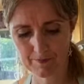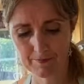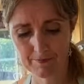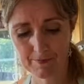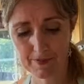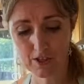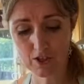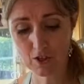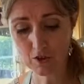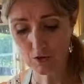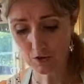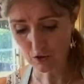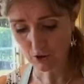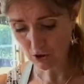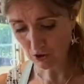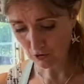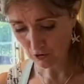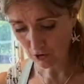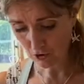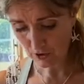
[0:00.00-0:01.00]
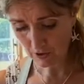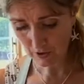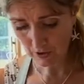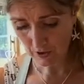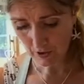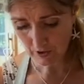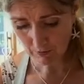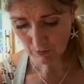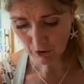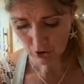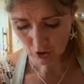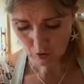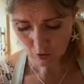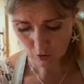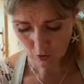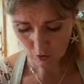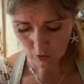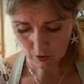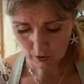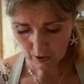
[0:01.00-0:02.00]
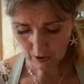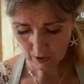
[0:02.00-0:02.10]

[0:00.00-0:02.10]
You children, I'm sure,